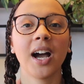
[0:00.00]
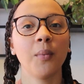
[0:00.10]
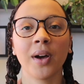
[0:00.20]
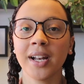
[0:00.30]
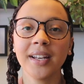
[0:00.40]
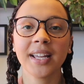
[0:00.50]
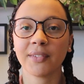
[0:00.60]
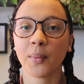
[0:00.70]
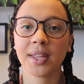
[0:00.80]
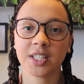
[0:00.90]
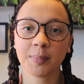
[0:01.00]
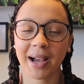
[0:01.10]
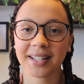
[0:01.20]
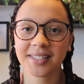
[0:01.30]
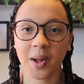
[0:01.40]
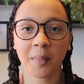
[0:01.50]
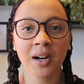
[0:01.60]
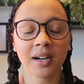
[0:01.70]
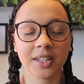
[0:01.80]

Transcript: I won it in a giveaway this past summer,